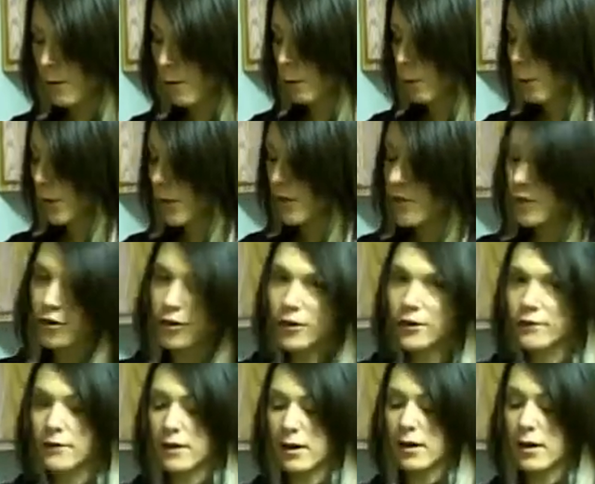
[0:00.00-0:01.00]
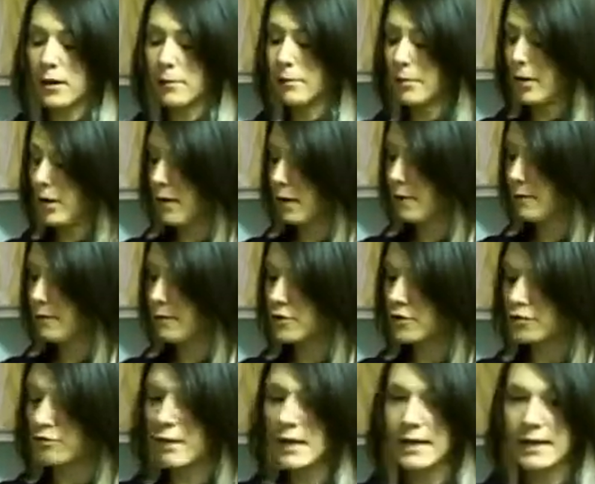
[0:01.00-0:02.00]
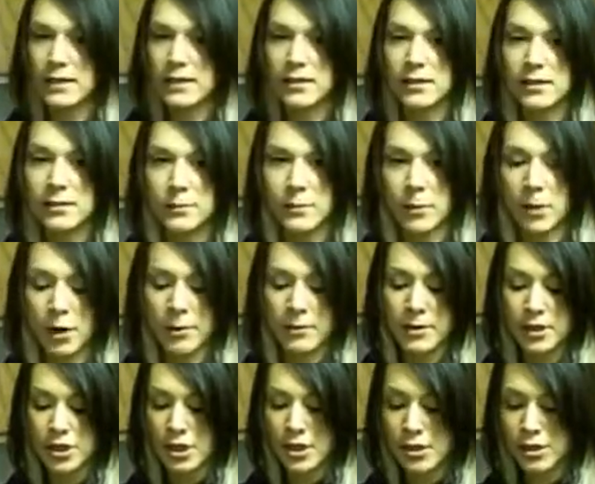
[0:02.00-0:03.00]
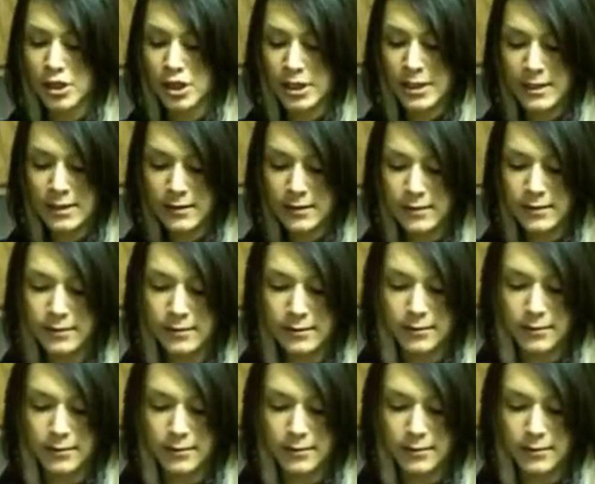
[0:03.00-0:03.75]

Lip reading: 1/3 cup of shredded Parmesan cheese,